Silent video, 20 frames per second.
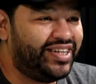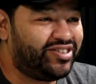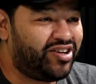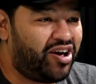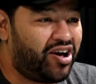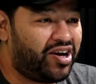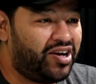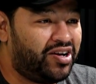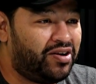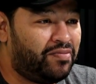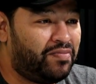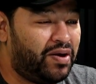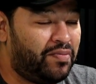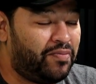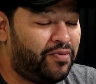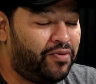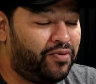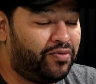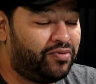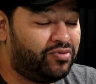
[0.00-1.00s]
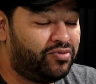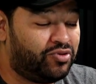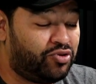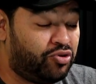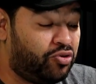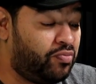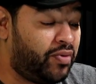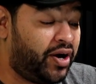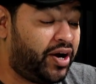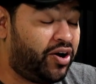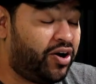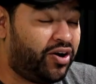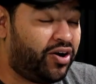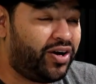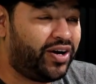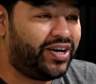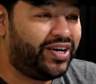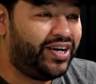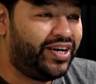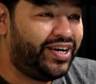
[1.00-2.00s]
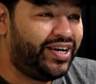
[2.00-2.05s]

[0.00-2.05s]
talking to people through my art,